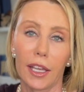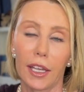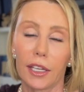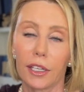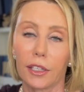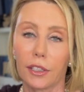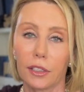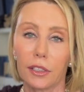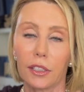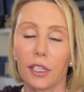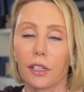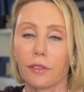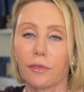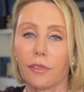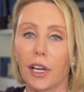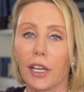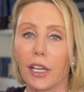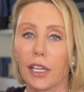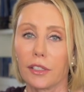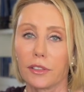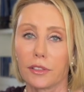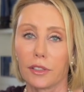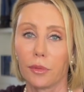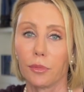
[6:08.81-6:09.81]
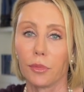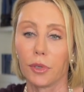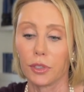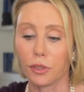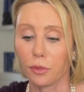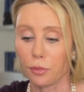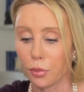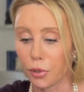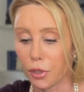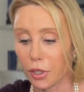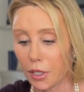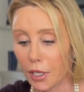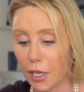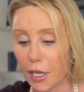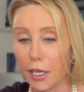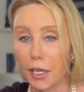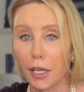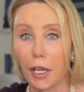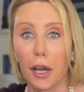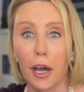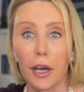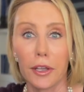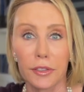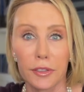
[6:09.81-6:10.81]
and good luck finding someone to put a
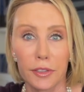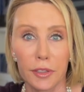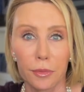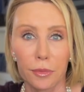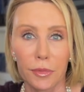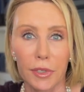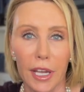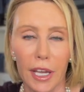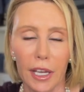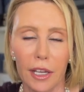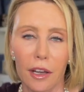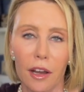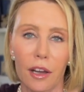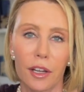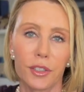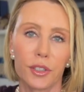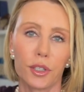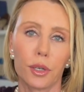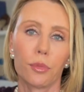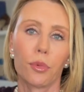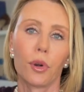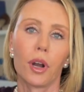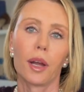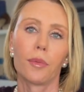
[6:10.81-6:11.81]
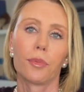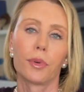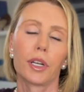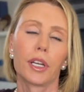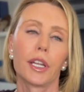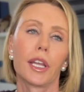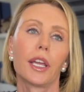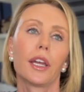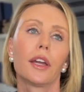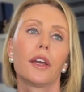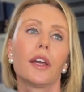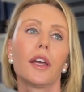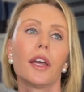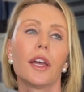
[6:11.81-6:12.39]
custom deck on your property.